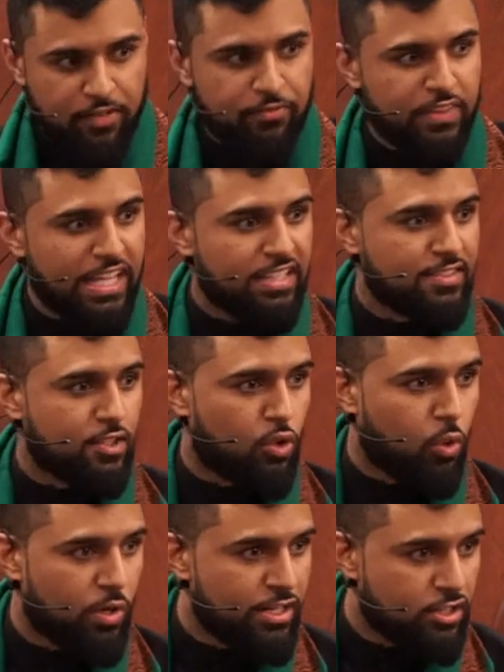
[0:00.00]
of things
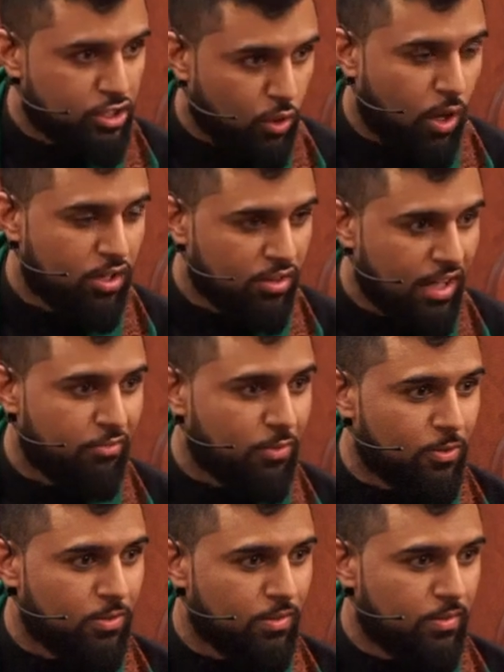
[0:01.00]
according to our
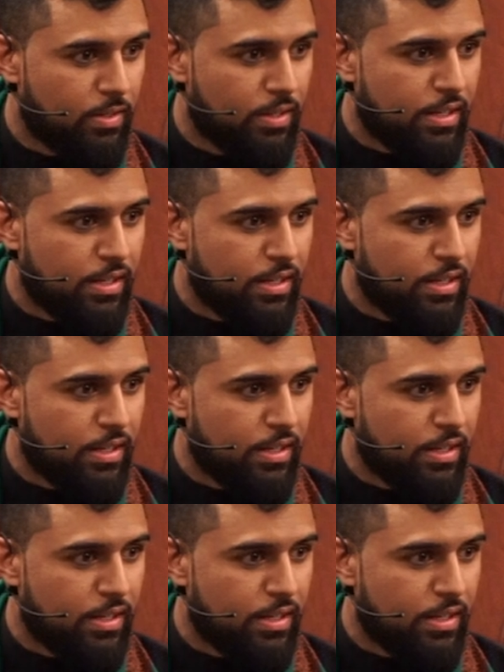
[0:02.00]
level.